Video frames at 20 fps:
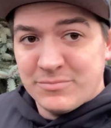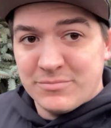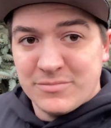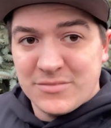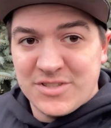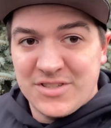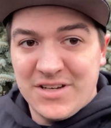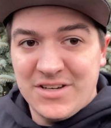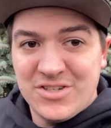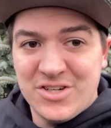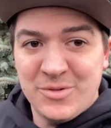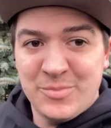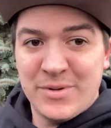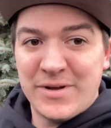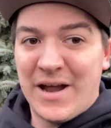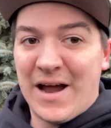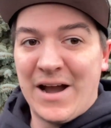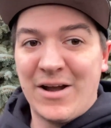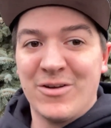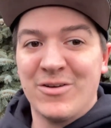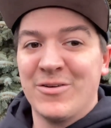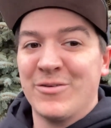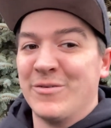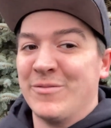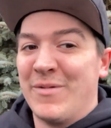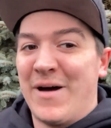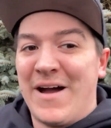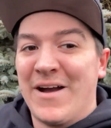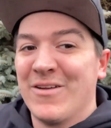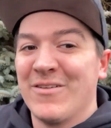Stay Jeepin'. I don't
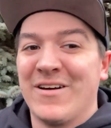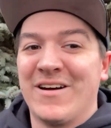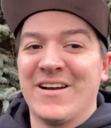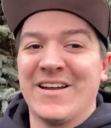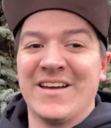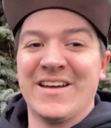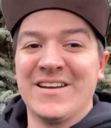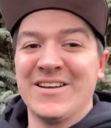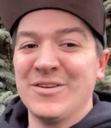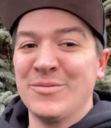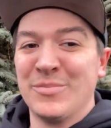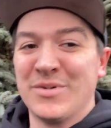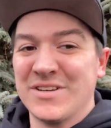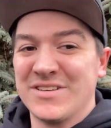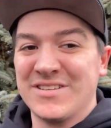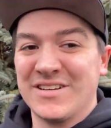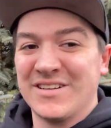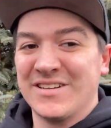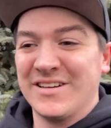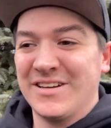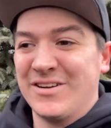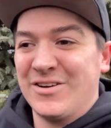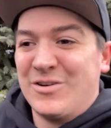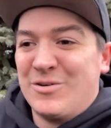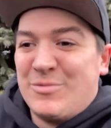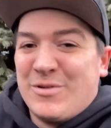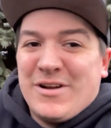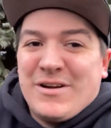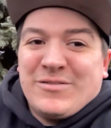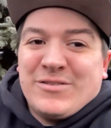know how to end it, but you
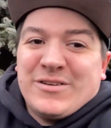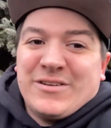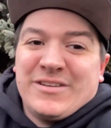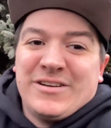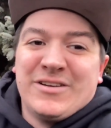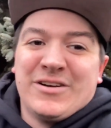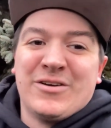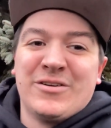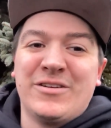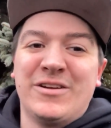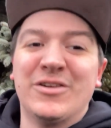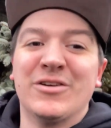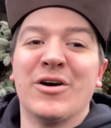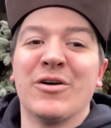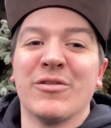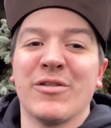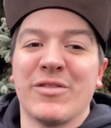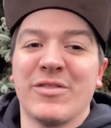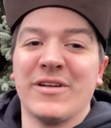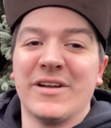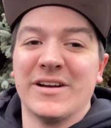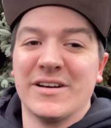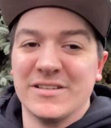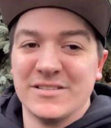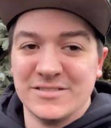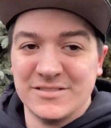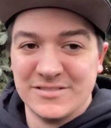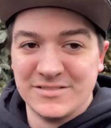know, whatever. You know the thing.